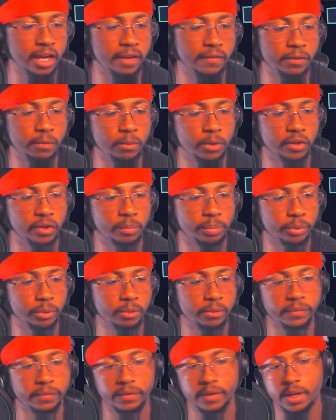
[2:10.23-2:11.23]
If you want the
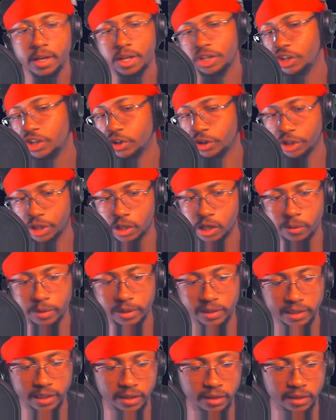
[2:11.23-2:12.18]
proof, you know, you can always set